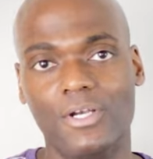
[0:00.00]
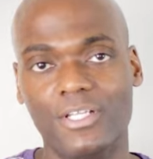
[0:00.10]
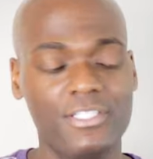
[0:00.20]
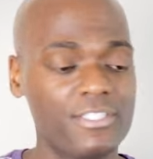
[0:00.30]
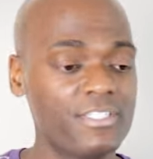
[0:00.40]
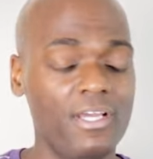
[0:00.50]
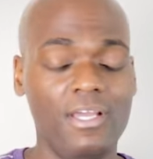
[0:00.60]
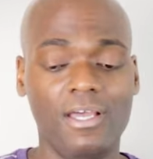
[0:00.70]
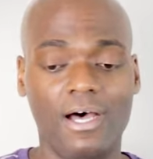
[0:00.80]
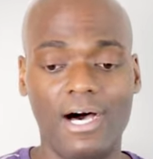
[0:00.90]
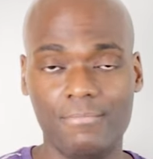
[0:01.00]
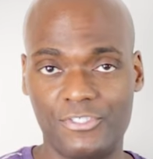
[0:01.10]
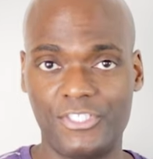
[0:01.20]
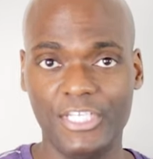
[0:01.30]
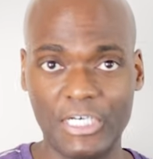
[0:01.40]
what it is.
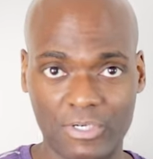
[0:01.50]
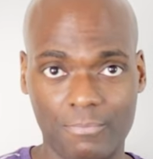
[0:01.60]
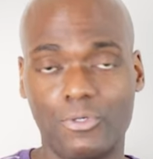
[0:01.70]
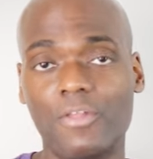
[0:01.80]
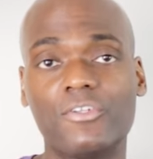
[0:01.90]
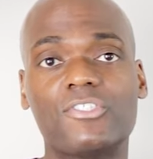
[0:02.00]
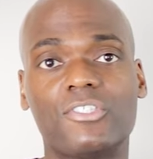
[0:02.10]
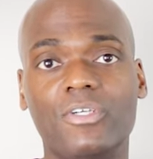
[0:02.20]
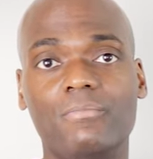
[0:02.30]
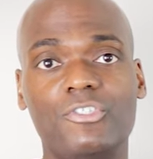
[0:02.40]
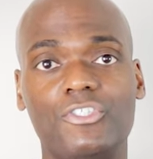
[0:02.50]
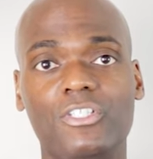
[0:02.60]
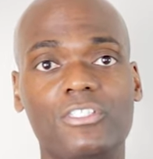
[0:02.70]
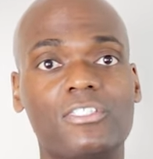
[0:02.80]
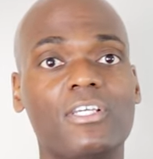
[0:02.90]
Singer and Brother sewing
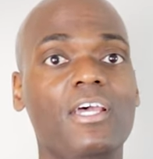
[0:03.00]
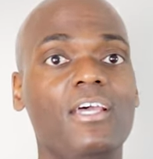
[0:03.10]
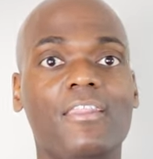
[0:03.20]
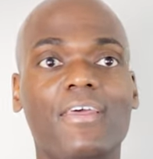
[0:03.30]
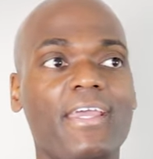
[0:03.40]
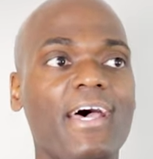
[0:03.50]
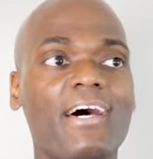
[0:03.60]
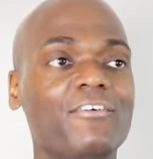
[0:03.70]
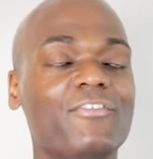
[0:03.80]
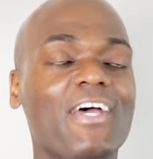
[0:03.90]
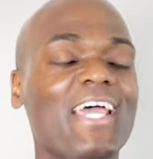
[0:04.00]
machines, they have